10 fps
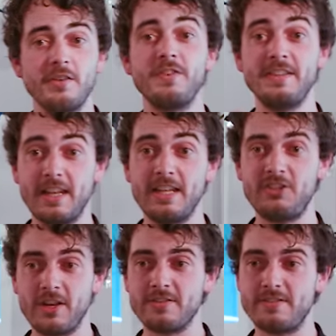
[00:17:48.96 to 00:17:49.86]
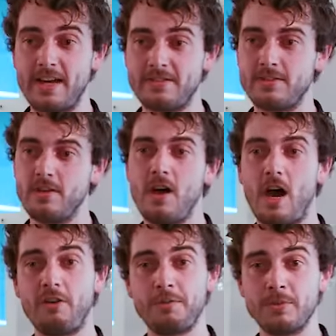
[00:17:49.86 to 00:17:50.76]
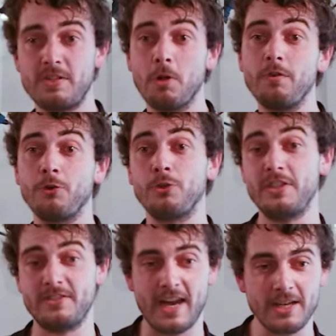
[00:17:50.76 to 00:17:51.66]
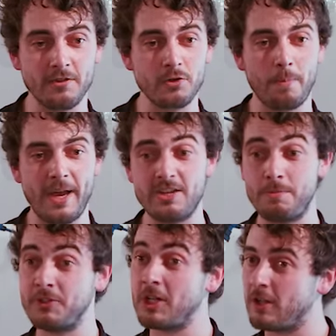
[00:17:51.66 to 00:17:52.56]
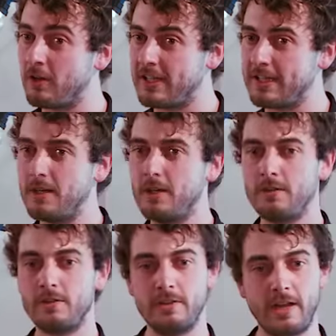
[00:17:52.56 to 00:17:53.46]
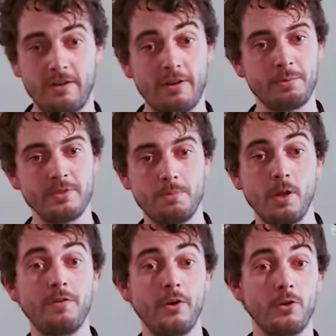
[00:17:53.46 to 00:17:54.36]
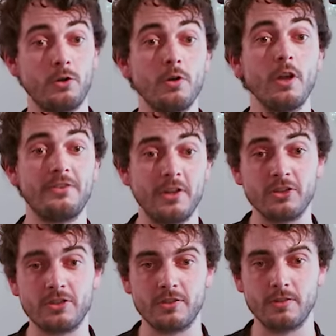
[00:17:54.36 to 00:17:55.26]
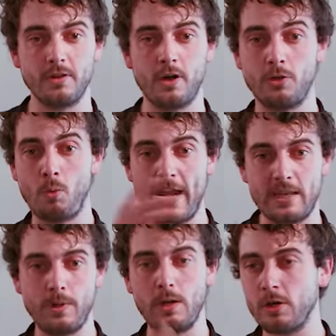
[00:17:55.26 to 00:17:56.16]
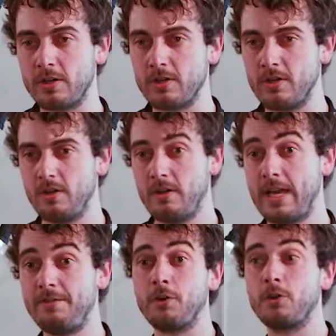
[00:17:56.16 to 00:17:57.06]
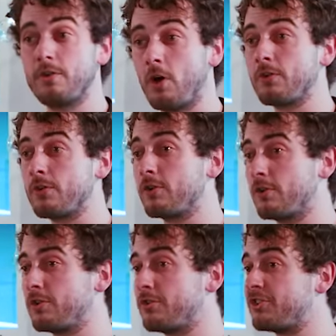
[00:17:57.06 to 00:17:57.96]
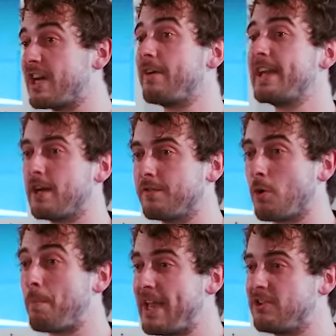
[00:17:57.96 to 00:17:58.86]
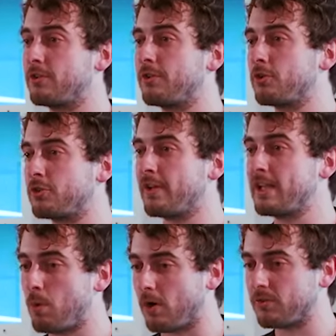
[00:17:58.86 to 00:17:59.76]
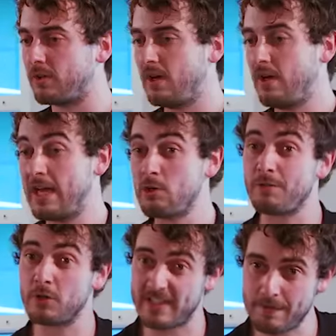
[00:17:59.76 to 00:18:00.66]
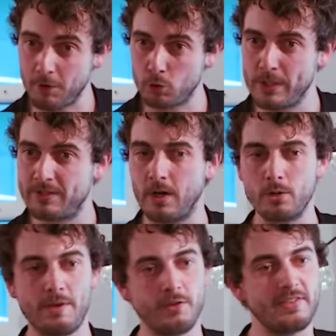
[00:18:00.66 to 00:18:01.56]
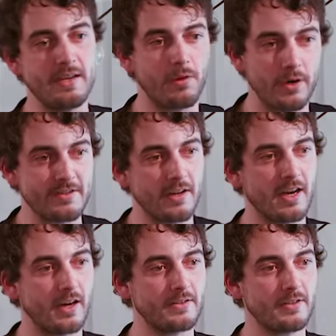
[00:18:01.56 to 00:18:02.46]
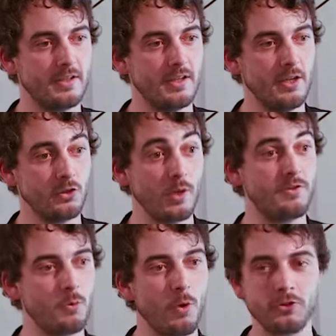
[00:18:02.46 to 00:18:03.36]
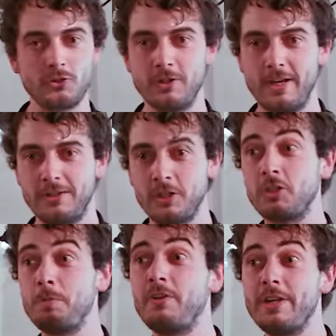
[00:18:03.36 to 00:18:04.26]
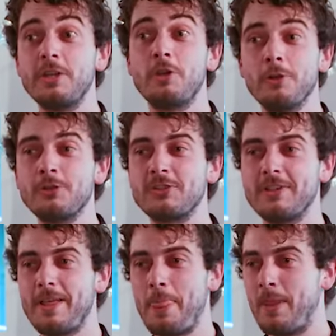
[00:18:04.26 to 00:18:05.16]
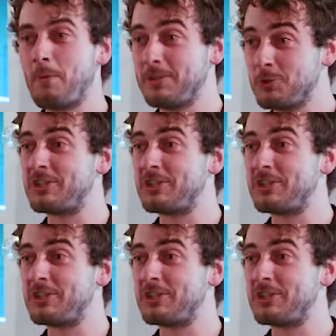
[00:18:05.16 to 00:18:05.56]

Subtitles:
of intelligence that are responsible for the design of your page, but not only, they are responsible for the Google search, the way it will look, and for the sharing of your page on the social networks. And you have the same for Twitter, you have the same for Instacart. So if you want not to be ridiculous when you